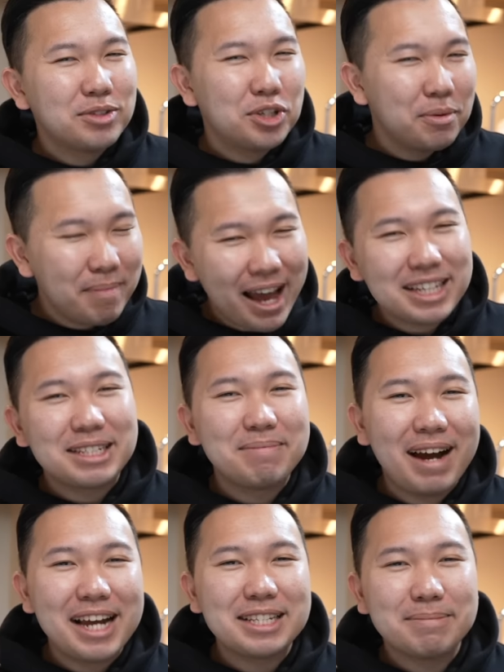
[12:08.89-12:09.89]
to
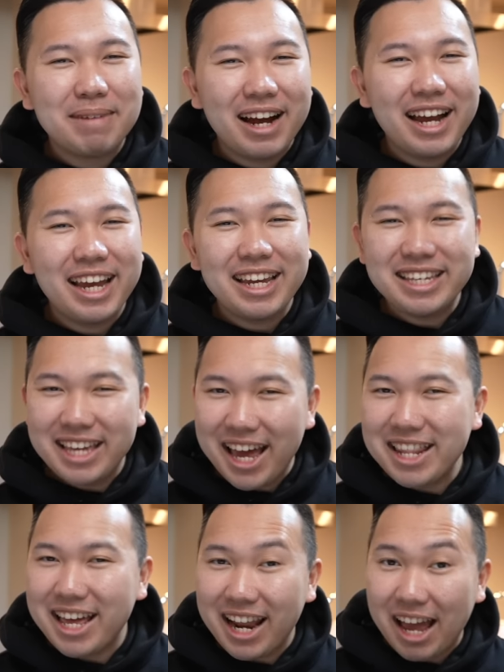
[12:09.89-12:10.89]
maximize my
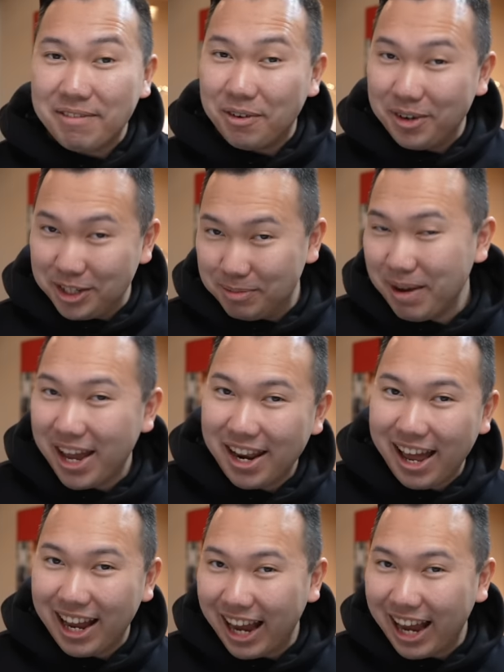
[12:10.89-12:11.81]
yen that I've already spent,